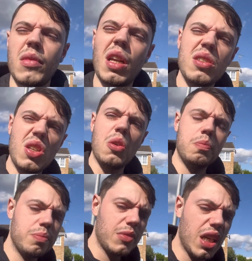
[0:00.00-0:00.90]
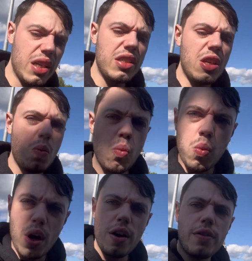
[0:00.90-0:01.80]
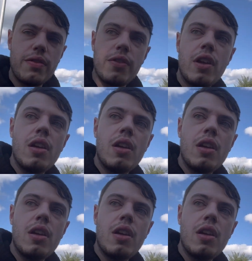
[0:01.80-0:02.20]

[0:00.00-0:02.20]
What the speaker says: So, is it worth